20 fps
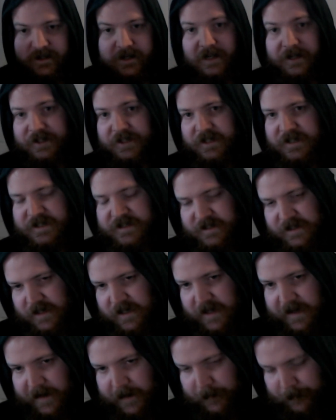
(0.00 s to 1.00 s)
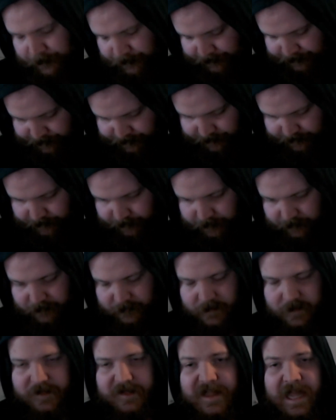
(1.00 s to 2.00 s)
actually see
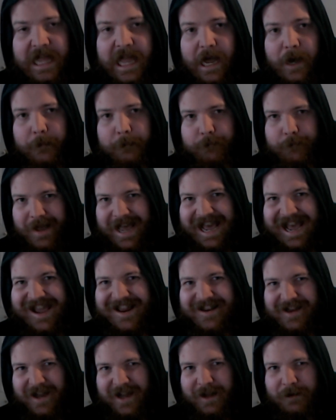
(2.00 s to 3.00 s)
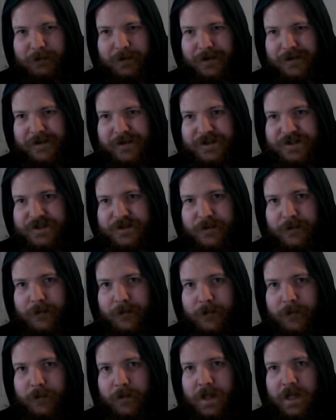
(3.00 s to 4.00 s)
how bad I was
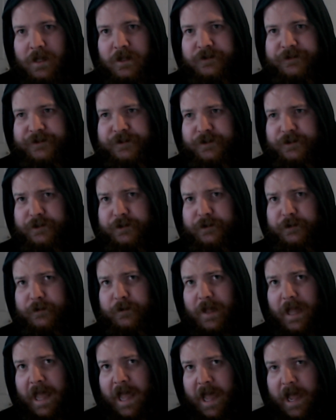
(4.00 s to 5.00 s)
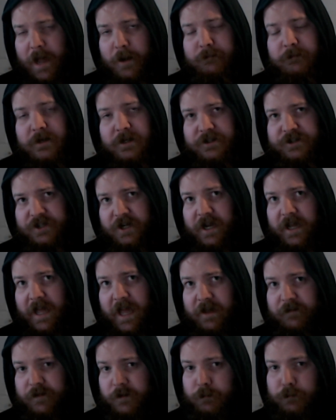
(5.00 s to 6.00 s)
to how much I
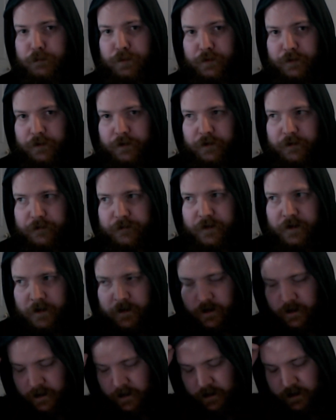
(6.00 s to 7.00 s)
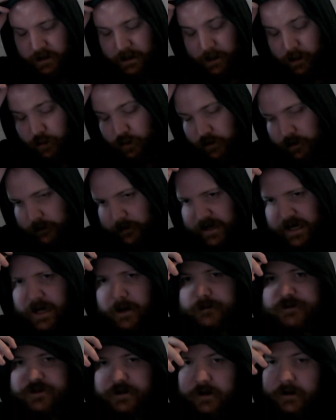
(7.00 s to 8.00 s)
have improved all the way
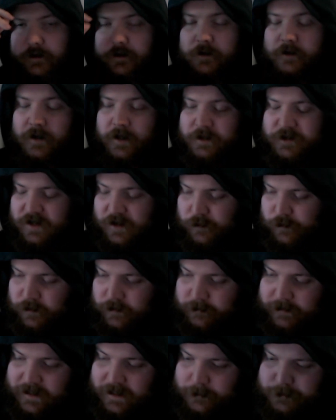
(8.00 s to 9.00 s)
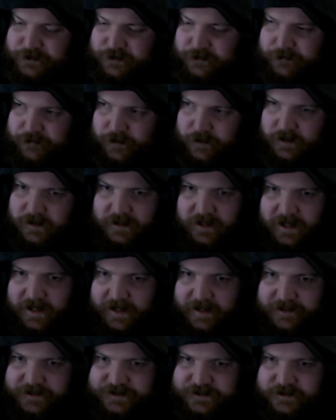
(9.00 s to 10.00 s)
up to 30
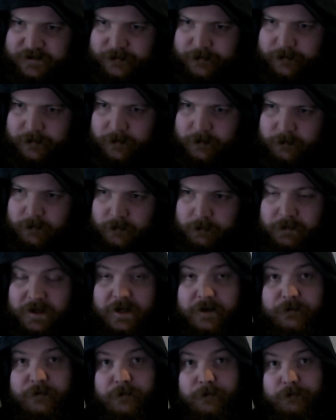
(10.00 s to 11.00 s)
days. But